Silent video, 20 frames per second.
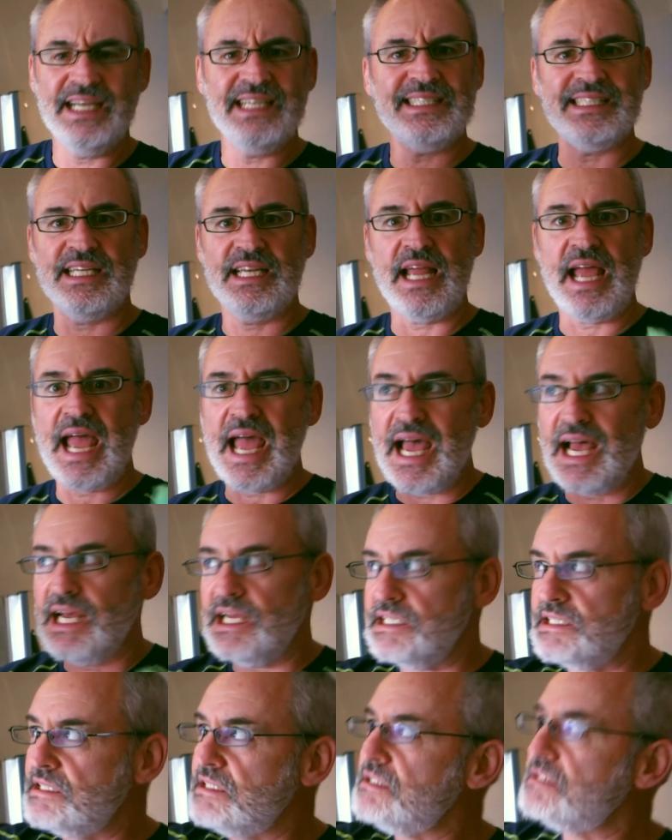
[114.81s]
isn't
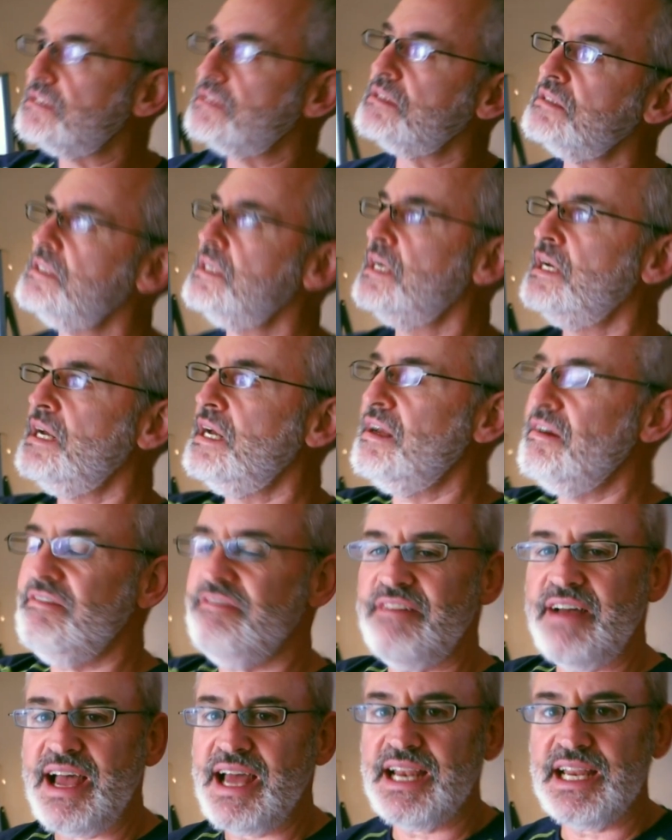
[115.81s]
as
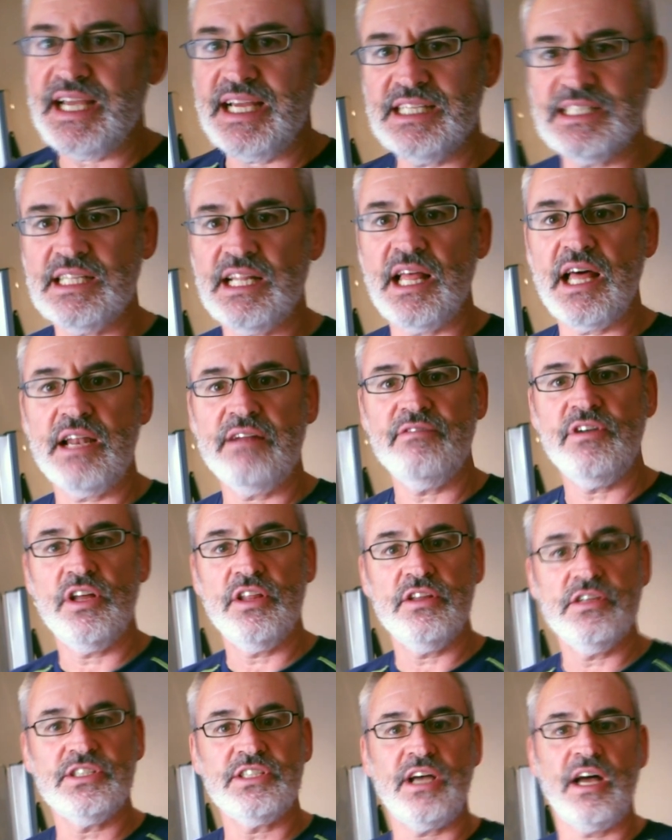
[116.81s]
fatty as a lot of
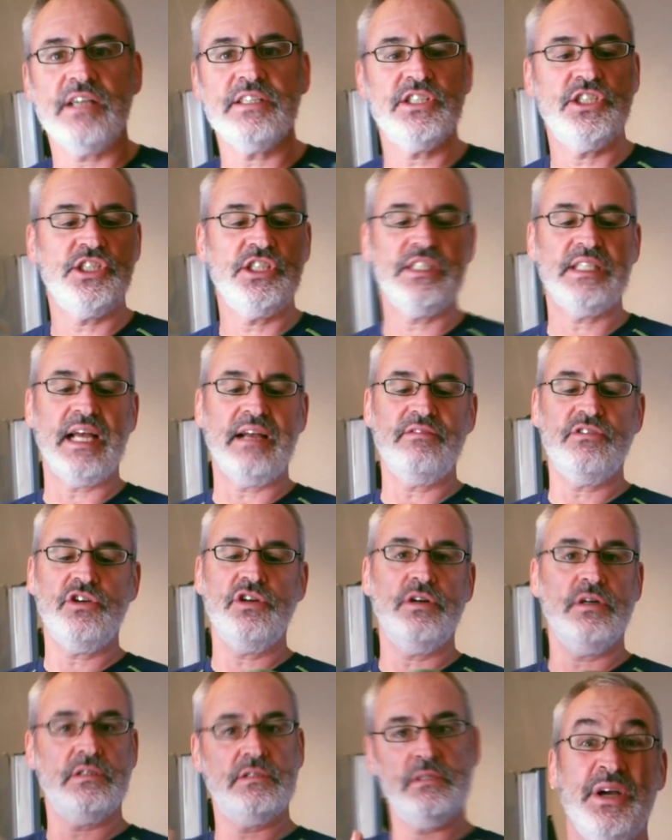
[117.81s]
other sausages I
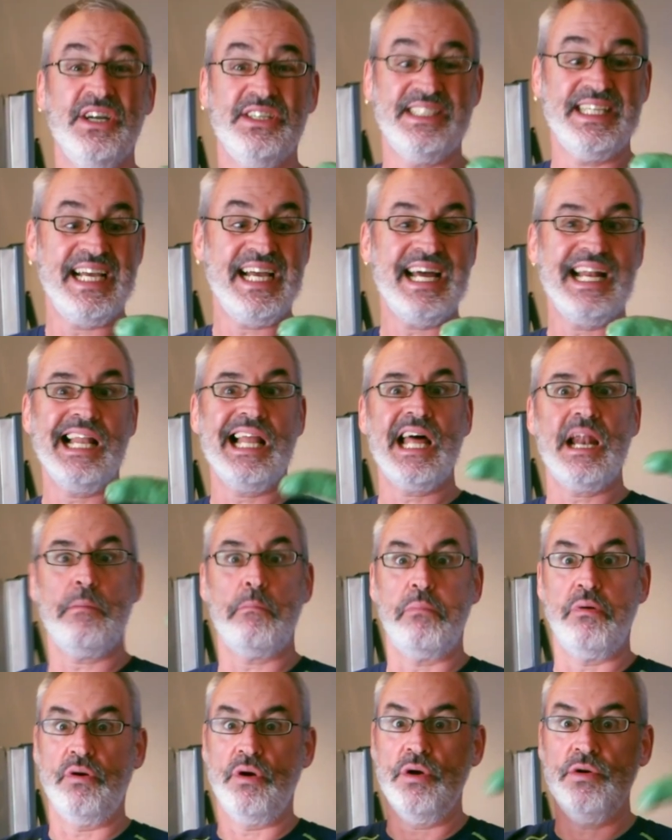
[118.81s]
cooked, because they got a lot
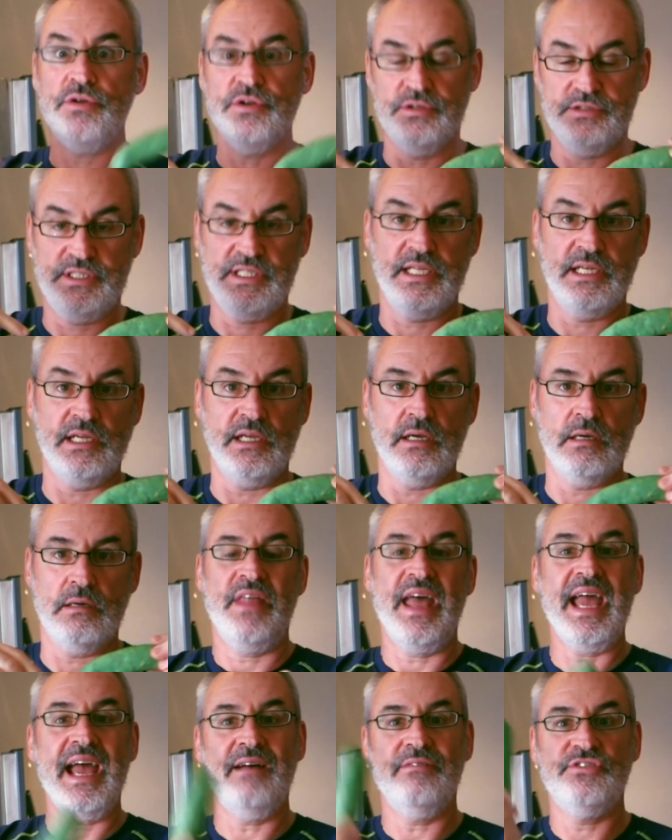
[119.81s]
of produce in here.
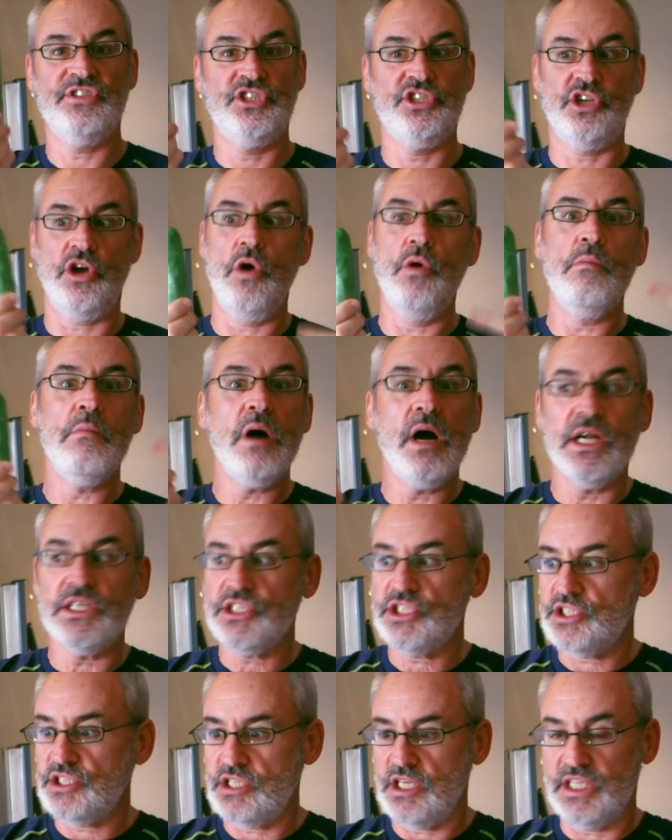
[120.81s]
They have so much
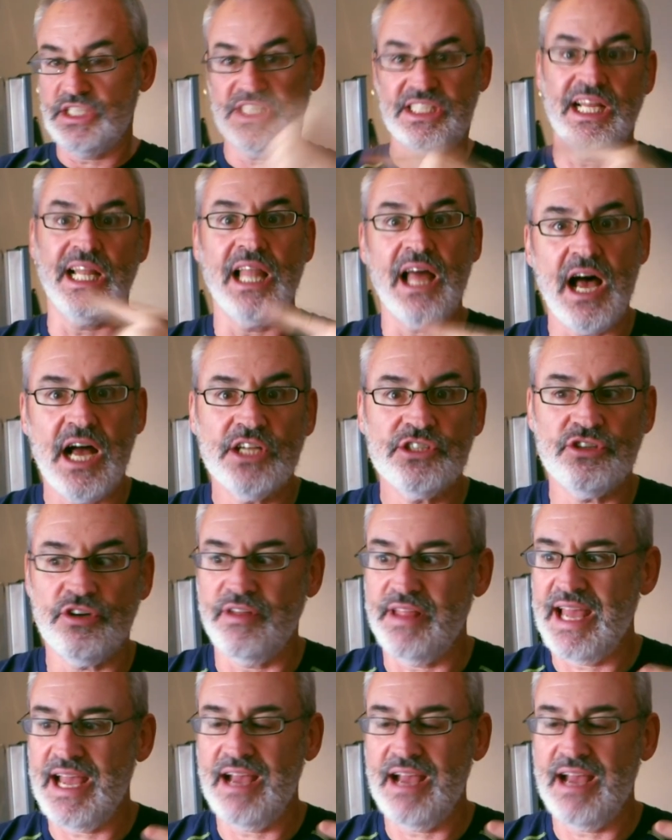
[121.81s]
cilantro,